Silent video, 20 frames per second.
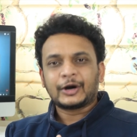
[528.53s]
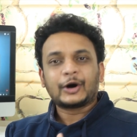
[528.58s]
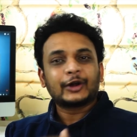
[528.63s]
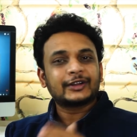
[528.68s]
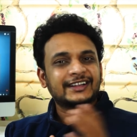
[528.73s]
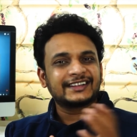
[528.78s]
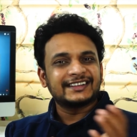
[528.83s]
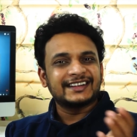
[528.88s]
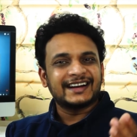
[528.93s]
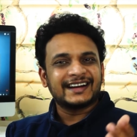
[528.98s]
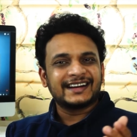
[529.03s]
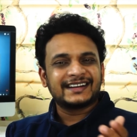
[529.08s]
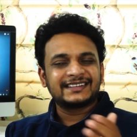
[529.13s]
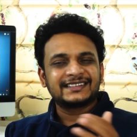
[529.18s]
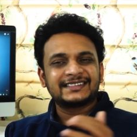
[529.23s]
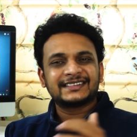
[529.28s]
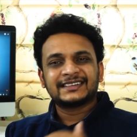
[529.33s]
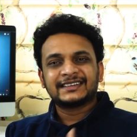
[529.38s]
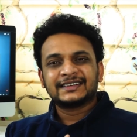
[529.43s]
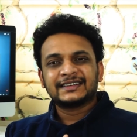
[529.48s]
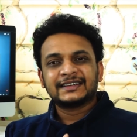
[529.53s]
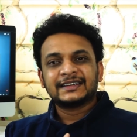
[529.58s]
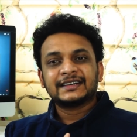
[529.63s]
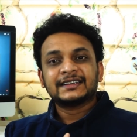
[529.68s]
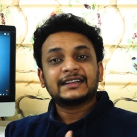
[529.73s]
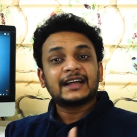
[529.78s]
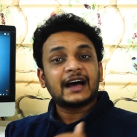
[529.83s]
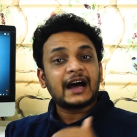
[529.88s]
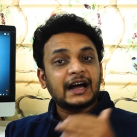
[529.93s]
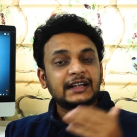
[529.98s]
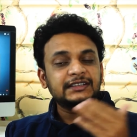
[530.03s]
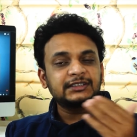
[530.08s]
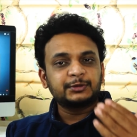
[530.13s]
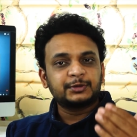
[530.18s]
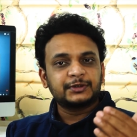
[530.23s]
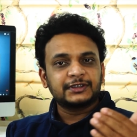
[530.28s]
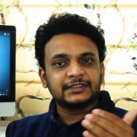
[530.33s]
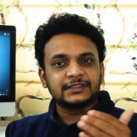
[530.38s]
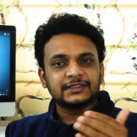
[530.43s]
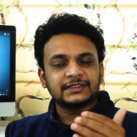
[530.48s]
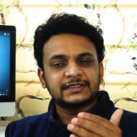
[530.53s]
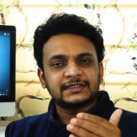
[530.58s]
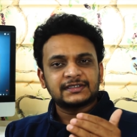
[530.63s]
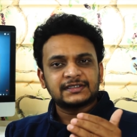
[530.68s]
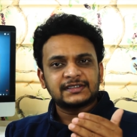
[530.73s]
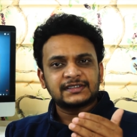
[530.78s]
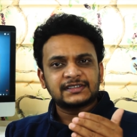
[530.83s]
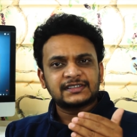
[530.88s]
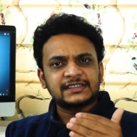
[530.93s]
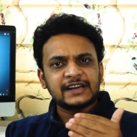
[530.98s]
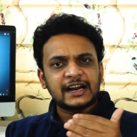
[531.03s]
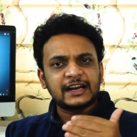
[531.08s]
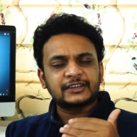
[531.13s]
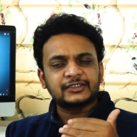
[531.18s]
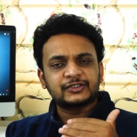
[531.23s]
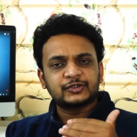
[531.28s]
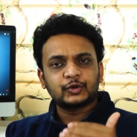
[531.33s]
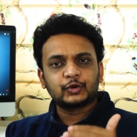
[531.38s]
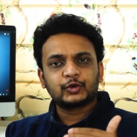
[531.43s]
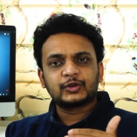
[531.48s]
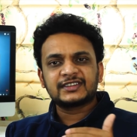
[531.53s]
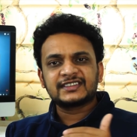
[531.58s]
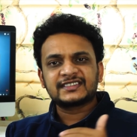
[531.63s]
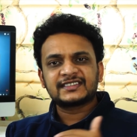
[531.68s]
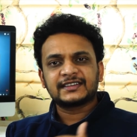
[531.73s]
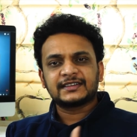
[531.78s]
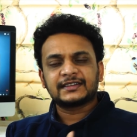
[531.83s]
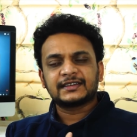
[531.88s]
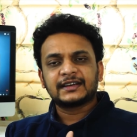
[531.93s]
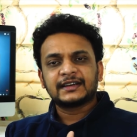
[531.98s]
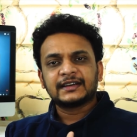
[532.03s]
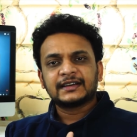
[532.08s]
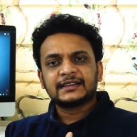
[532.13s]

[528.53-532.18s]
On the other hand, the other brother starts noticing